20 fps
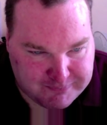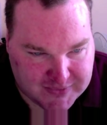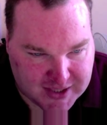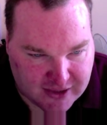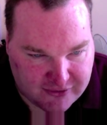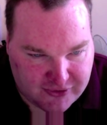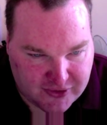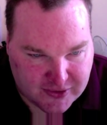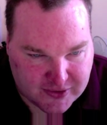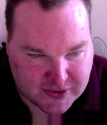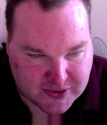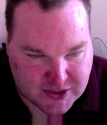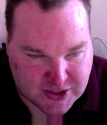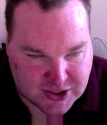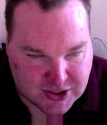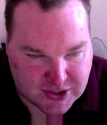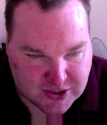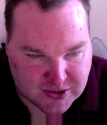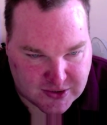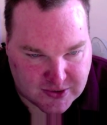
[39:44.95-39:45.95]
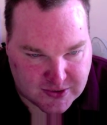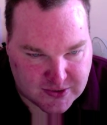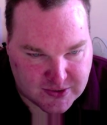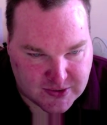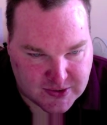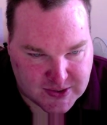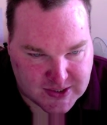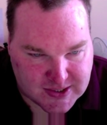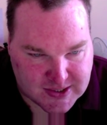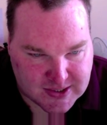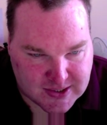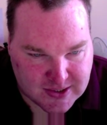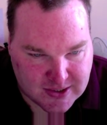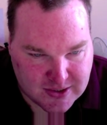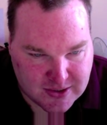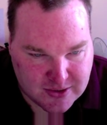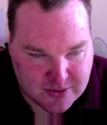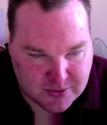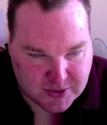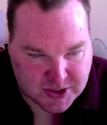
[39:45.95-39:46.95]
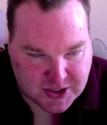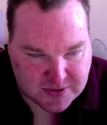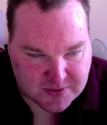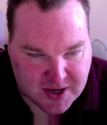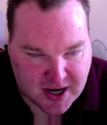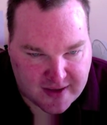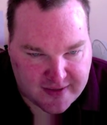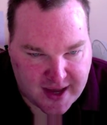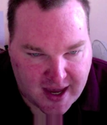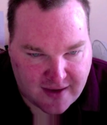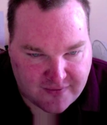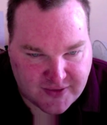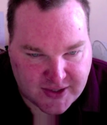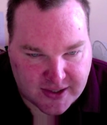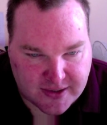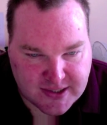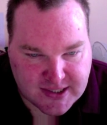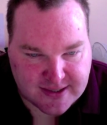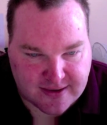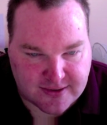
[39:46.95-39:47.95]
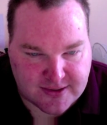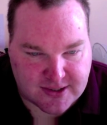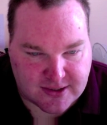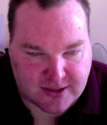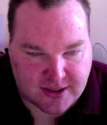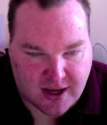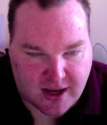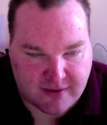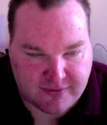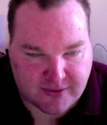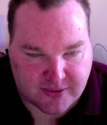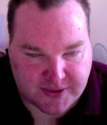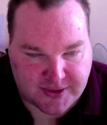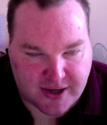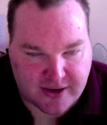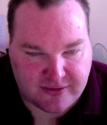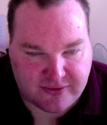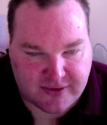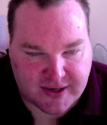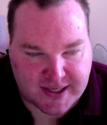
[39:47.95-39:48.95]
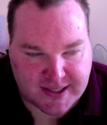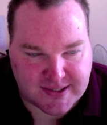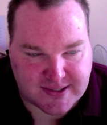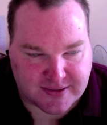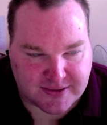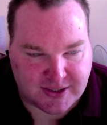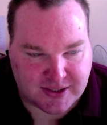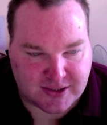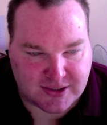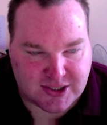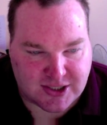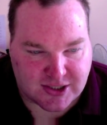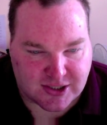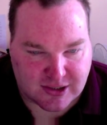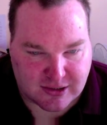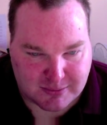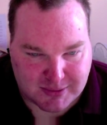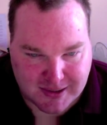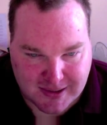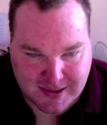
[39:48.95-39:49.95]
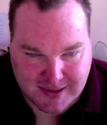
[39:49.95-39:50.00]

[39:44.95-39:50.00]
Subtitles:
If you could choose, would you rather have no social life or no fans on YouTube?